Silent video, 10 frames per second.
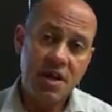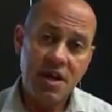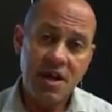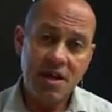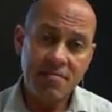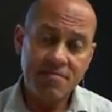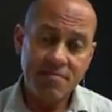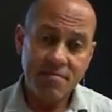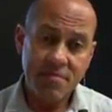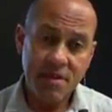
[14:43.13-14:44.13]

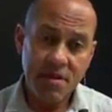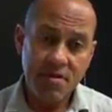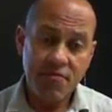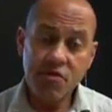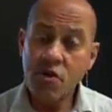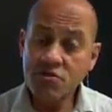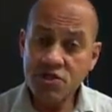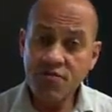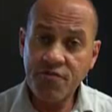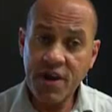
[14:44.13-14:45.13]
for an
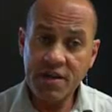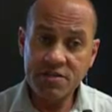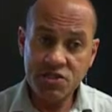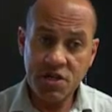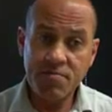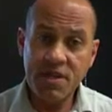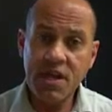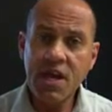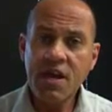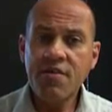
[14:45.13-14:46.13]
ocean freight shipment,
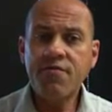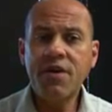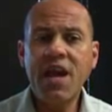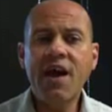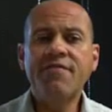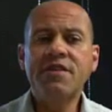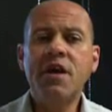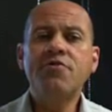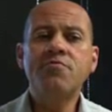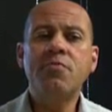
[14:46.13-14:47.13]
if we have
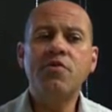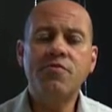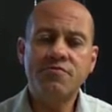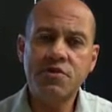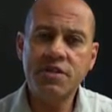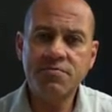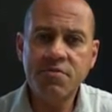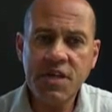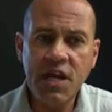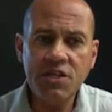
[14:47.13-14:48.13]
another mode of
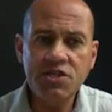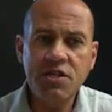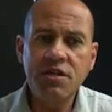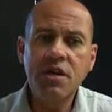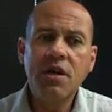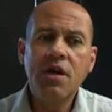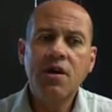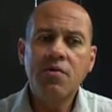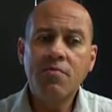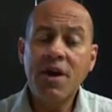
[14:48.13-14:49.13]
transportation,
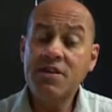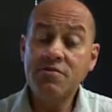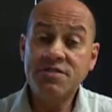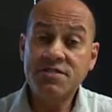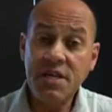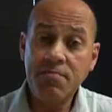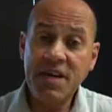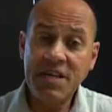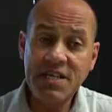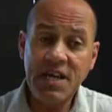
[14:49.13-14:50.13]
we might use
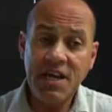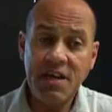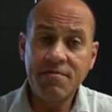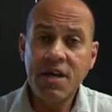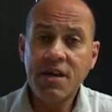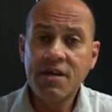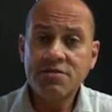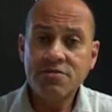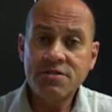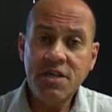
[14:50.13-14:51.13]
CPT.
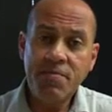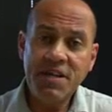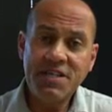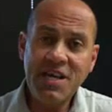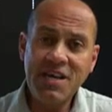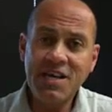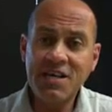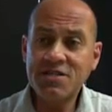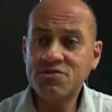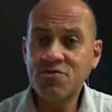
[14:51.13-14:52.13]
So CPT
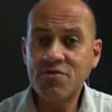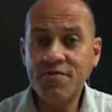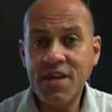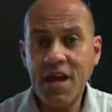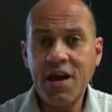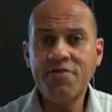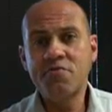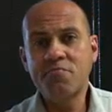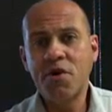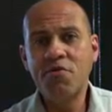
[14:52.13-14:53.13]
is sort of the
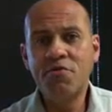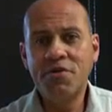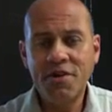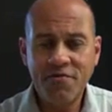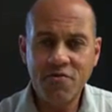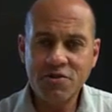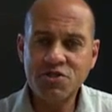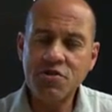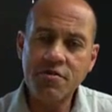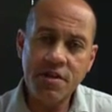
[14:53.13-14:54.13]
other mode
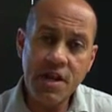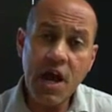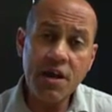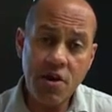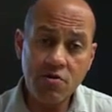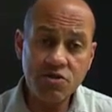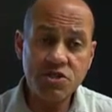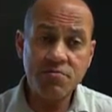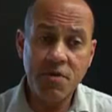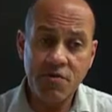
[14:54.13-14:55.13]
version, or the
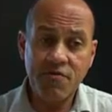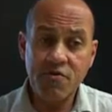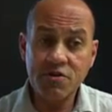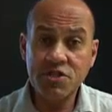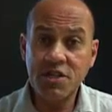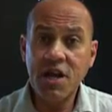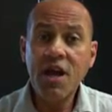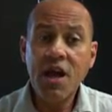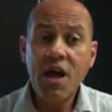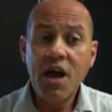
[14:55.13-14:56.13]
non-ocean mode version
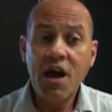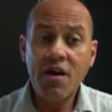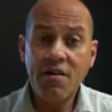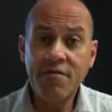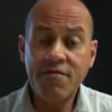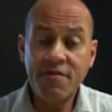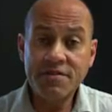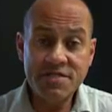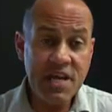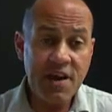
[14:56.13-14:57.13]
of
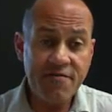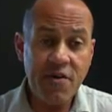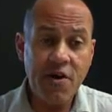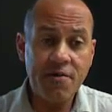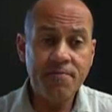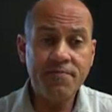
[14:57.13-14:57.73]
CFR.